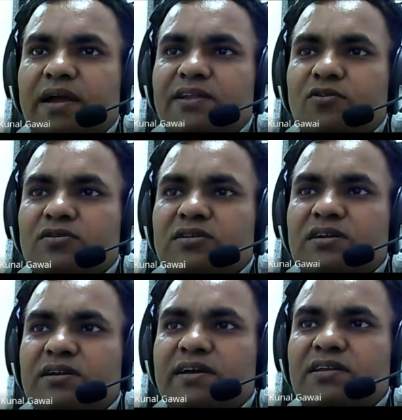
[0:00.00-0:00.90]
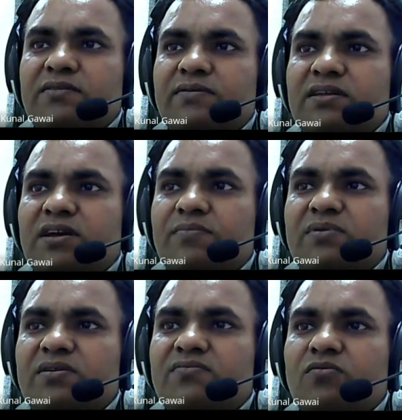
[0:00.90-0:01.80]
antioxidant activity
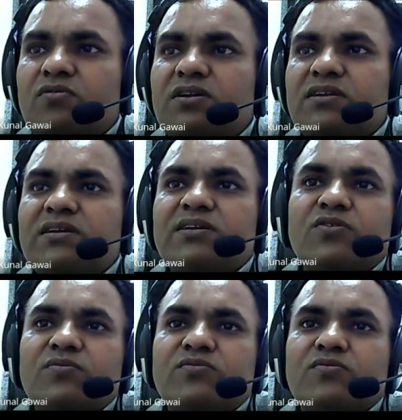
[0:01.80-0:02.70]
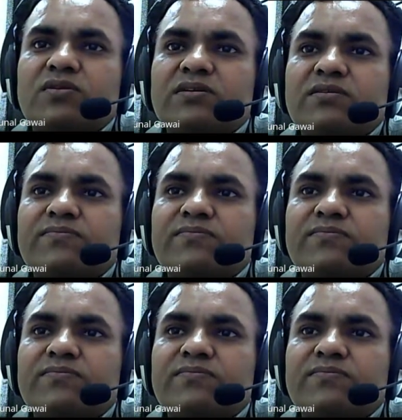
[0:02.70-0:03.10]
after 14 days of storage,